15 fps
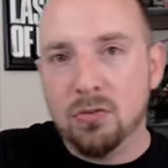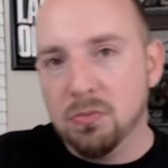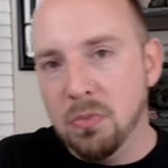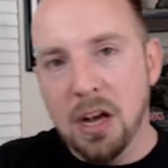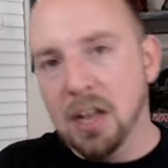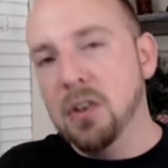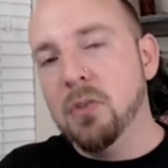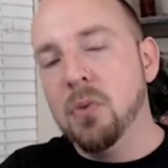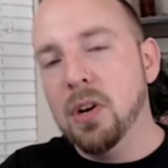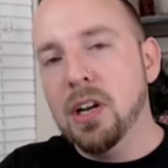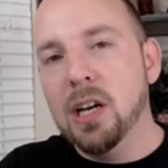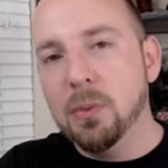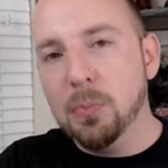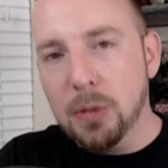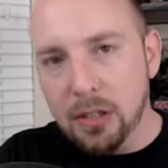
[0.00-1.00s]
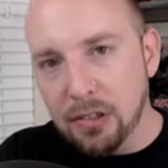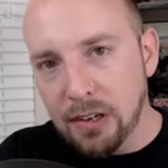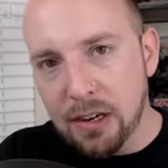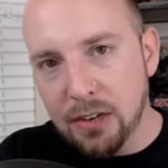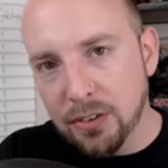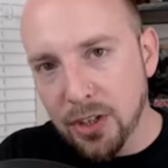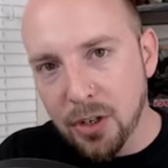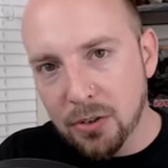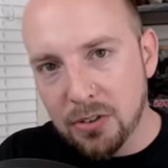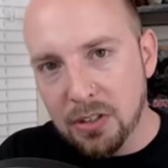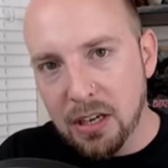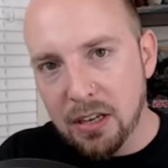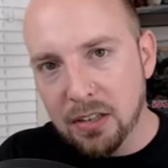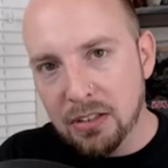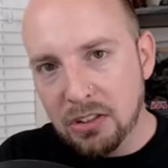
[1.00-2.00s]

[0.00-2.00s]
I don't want to help you clear out the hotel.